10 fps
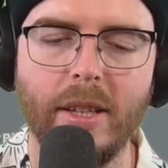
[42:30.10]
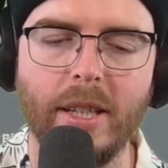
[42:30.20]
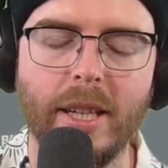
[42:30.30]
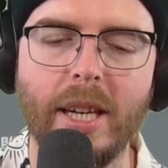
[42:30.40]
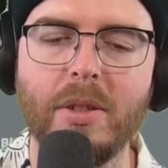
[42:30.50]

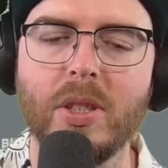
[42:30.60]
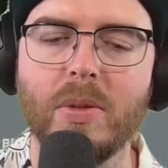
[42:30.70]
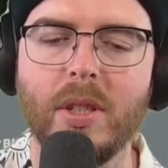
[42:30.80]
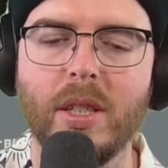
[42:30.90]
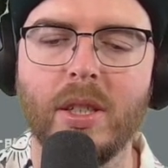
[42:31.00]
Now that was
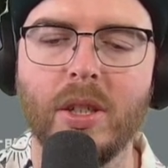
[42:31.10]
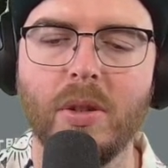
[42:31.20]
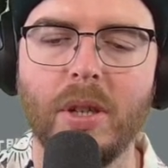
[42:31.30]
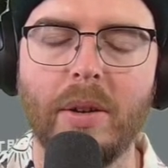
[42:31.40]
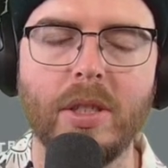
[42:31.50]
really
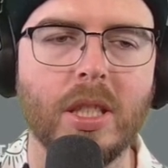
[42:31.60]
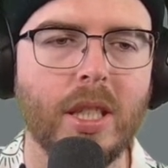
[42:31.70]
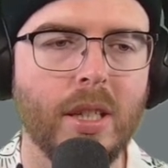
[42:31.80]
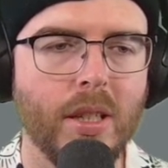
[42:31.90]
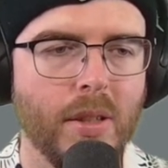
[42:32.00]
cool. How we just
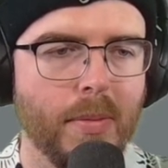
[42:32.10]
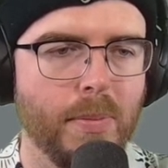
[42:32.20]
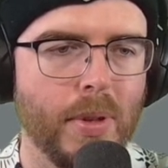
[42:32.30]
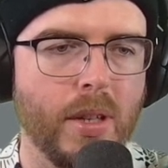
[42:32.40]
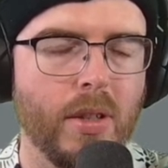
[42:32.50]
kind
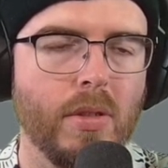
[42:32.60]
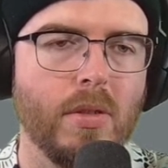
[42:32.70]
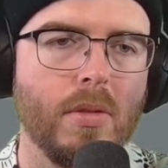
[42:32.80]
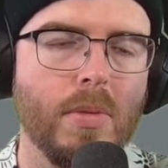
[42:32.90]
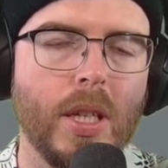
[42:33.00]

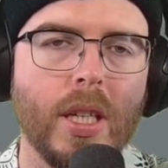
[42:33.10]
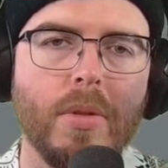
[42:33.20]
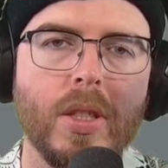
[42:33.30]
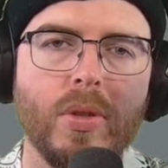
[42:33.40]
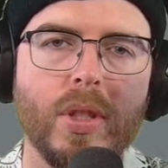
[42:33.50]
of
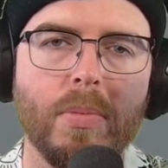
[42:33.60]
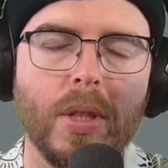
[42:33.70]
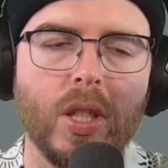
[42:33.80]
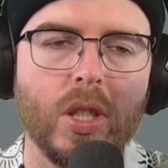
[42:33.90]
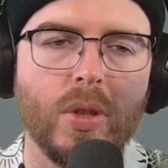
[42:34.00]
went to a
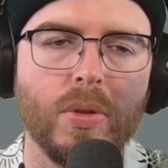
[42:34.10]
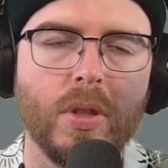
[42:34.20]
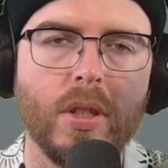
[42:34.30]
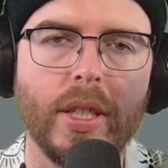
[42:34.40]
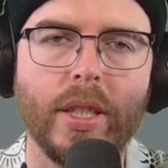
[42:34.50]
diminished chord
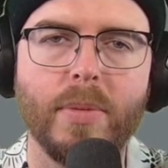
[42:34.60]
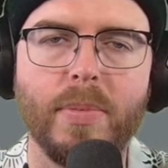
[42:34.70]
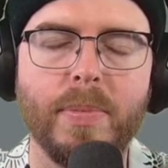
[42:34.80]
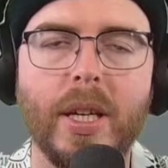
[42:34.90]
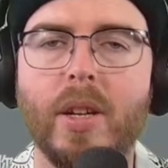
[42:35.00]
on the
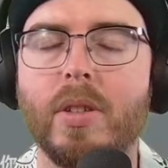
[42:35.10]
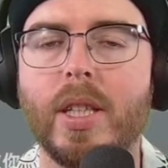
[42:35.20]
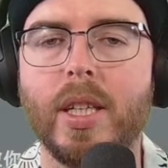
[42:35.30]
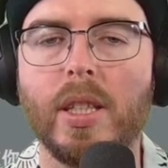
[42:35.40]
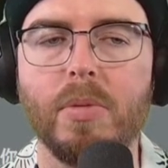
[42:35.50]
piano at the
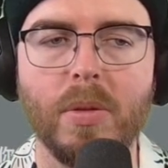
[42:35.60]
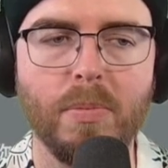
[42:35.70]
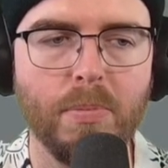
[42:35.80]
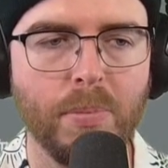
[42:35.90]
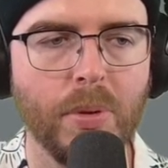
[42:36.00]
end and went
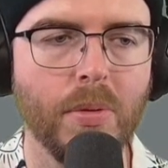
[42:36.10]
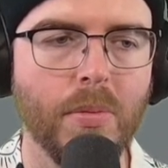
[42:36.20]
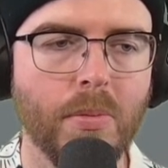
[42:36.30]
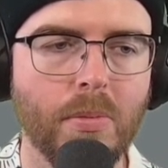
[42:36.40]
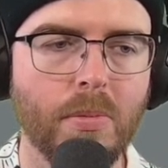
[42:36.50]

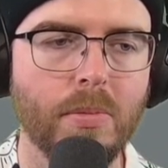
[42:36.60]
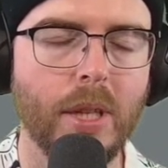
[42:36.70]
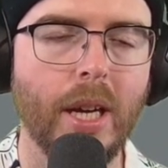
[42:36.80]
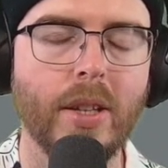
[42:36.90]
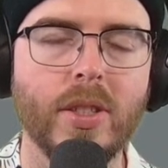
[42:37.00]
boom
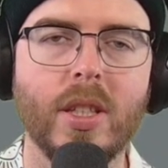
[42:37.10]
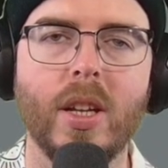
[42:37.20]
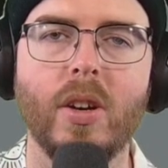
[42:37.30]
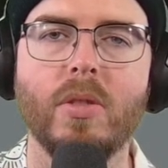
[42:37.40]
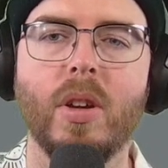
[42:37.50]
down to the
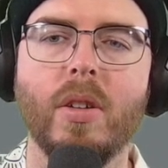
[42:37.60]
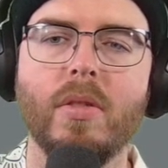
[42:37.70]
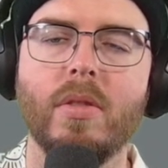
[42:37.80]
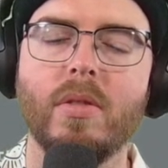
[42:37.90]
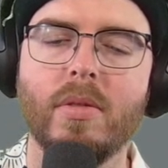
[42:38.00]
low note.
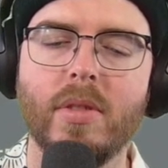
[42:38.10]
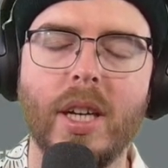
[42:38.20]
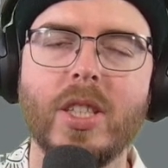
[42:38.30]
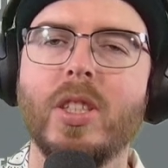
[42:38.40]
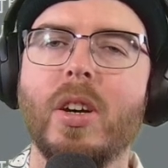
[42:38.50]

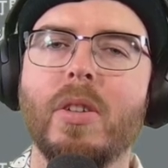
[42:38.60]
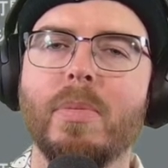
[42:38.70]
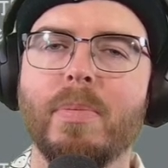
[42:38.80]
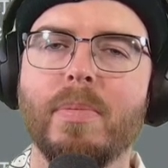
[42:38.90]
That's dope.